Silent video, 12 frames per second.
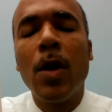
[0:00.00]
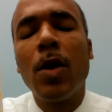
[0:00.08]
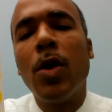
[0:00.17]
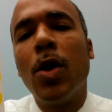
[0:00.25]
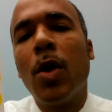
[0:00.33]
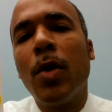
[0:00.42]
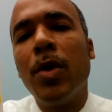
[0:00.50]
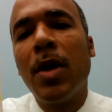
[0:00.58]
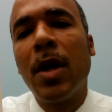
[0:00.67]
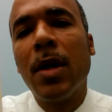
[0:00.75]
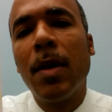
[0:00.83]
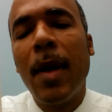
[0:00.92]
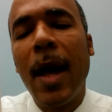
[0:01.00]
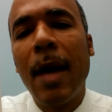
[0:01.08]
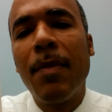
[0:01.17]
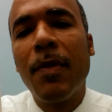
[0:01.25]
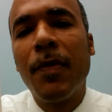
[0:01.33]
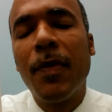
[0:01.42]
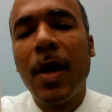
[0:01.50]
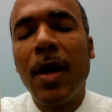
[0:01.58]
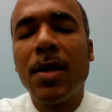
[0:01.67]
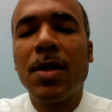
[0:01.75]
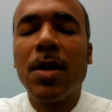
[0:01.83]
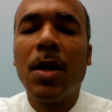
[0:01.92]
When you get them happy
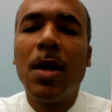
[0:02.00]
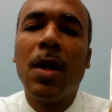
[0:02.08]
face,